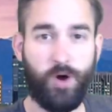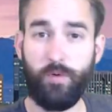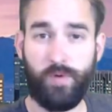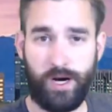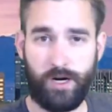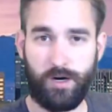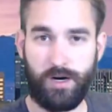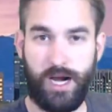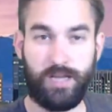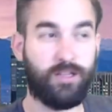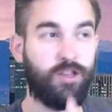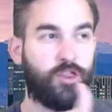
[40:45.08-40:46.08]
road record.
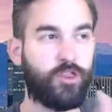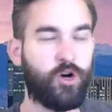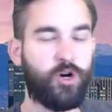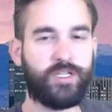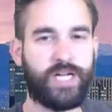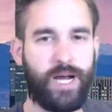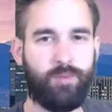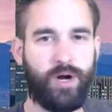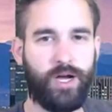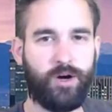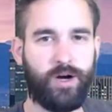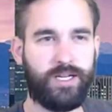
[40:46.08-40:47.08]
And then the third
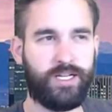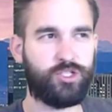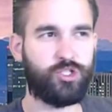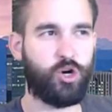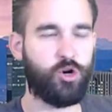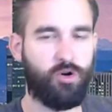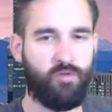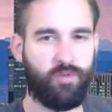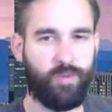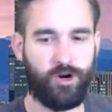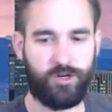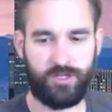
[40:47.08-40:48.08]
tiebreaker, I think, is
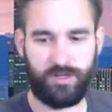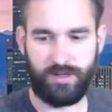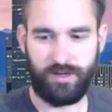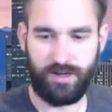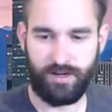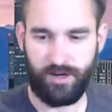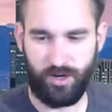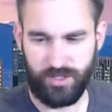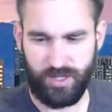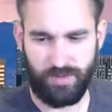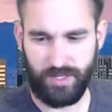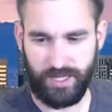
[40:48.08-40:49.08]
turnover margin
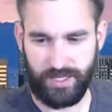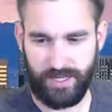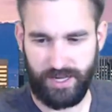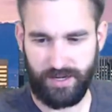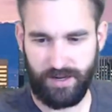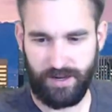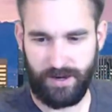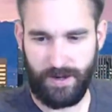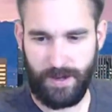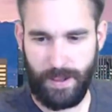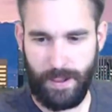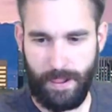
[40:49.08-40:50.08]
or something like that.
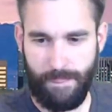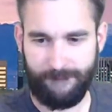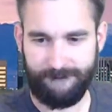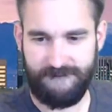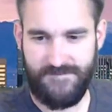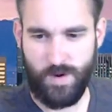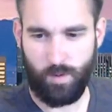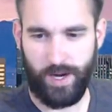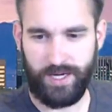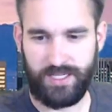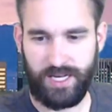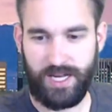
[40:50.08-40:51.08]

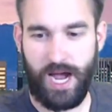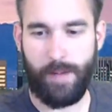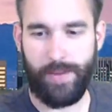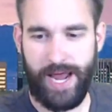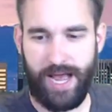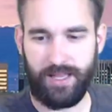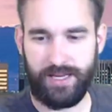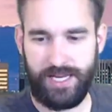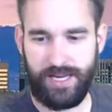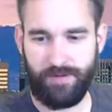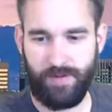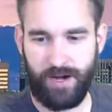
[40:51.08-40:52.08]
Wade said
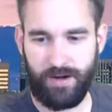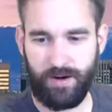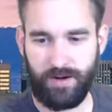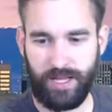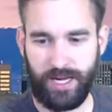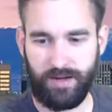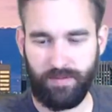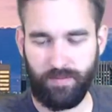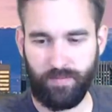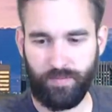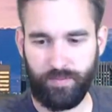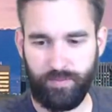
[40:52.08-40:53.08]
commonality in record, like
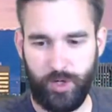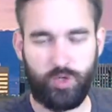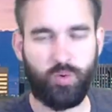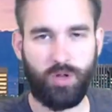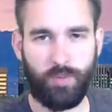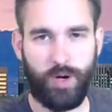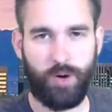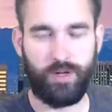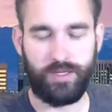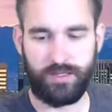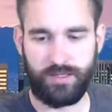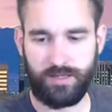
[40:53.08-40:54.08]
mutual
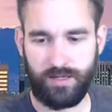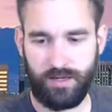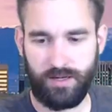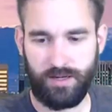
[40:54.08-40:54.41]
opponents.